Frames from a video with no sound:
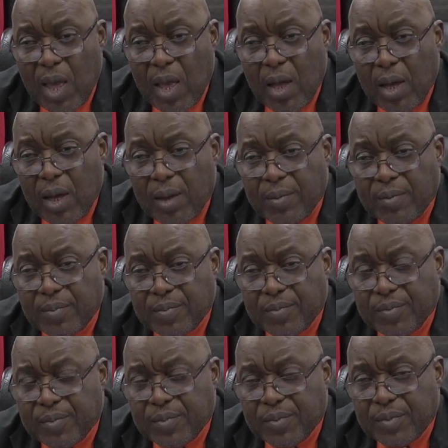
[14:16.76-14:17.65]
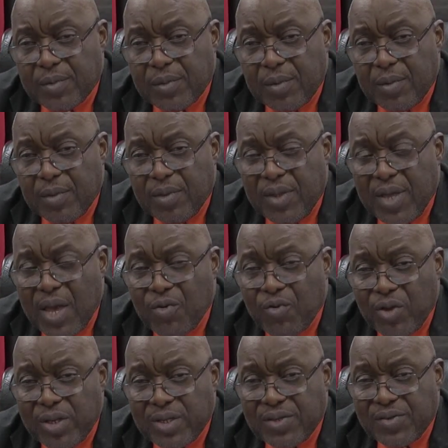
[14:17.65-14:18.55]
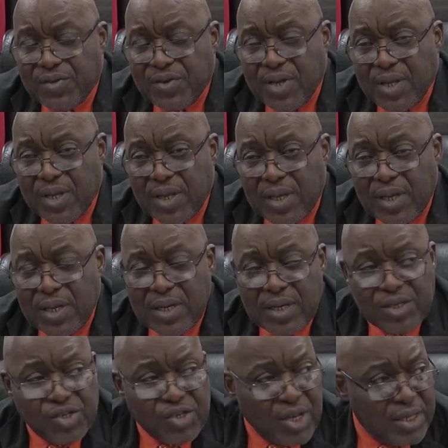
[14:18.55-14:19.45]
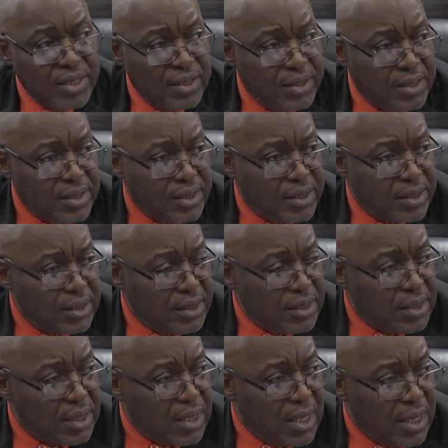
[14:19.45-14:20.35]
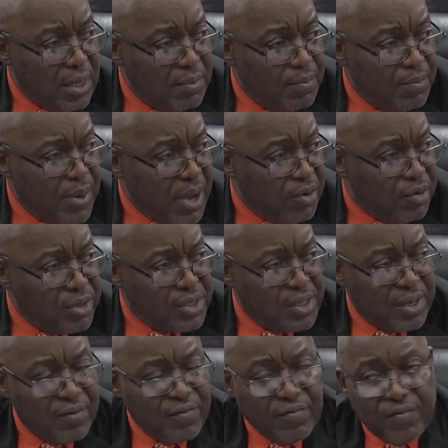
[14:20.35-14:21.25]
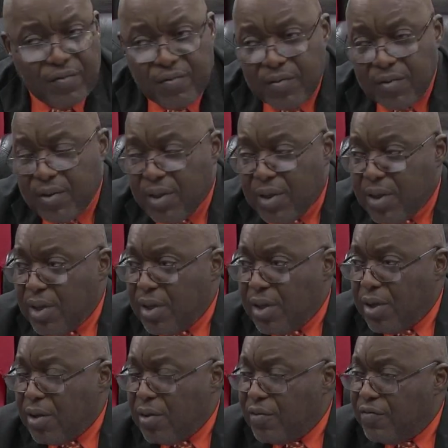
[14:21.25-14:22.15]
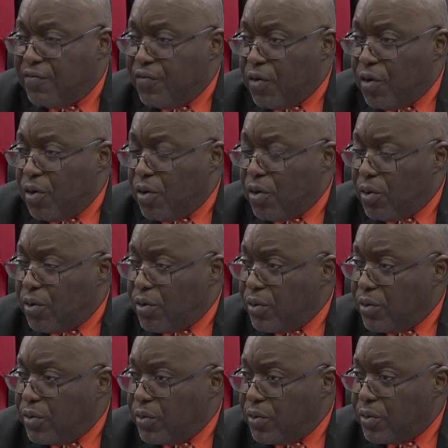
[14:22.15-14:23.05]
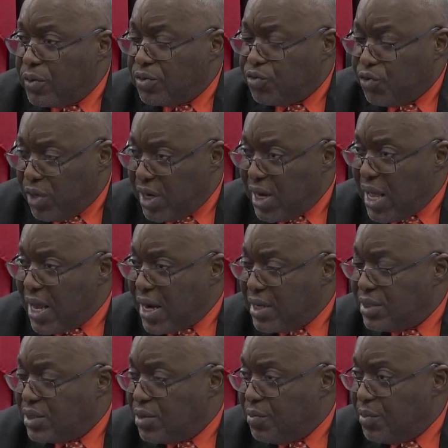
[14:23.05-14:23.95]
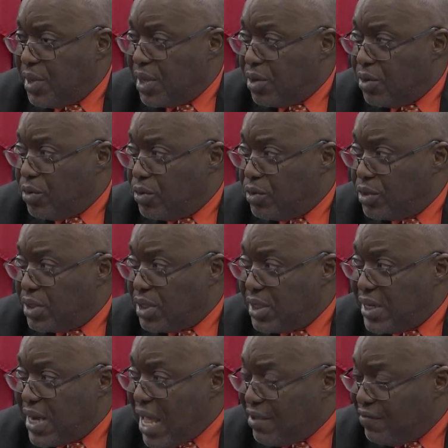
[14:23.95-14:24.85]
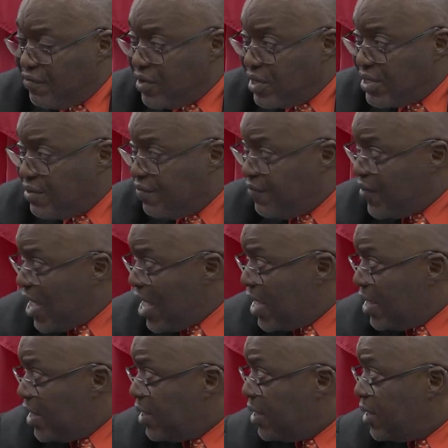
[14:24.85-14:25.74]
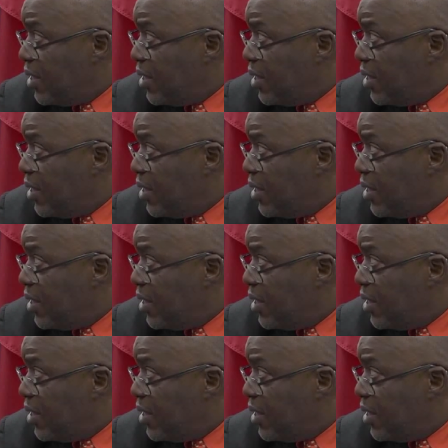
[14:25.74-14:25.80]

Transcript: there is the urgent imperative for Trinidad and Tobago to diversify